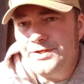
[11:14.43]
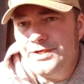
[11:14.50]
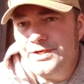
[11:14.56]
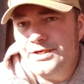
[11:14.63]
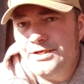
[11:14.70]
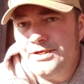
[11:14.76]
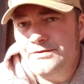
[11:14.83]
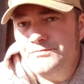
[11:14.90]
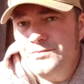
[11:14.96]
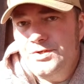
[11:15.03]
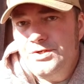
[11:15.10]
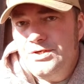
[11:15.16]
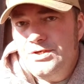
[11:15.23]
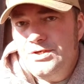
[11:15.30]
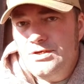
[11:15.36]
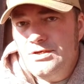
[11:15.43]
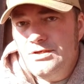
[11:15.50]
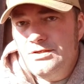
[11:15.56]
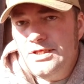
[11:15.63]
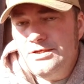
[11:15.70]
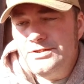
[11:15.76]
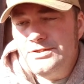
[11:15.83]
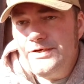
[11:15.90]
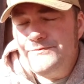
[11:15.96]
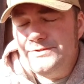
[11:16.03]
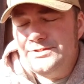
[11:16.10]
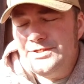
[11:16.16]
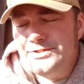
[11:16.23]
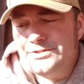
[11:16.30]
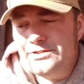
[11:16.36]
And that definitely
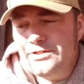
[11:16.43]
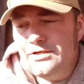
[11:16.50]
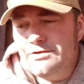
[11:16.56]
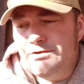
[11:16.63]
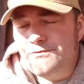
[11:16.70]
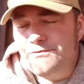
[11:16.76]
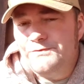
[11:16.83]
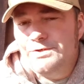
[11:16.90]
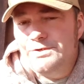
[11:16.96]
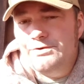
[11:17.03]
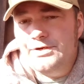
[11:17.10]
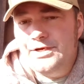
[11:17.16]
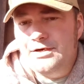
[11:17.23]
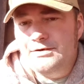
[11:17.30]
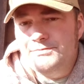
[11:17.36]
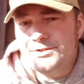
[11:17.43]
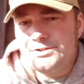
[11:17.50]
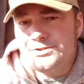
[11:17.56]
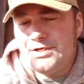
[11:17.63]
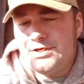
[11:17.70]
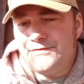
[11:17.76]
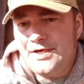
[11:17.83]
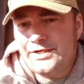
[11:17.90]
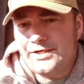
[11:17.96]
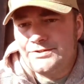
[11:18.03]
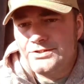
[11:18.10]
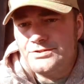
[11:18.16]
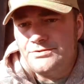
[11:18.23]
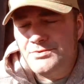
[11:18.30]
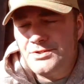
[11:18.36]
takes a lot of your fear out because you have
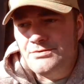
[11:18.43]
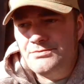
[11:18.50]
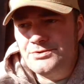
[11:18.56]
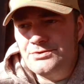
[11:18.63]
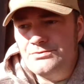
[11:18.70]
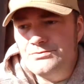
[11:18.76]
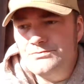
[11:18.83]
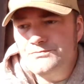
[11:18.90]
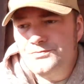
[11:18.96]
access to be able to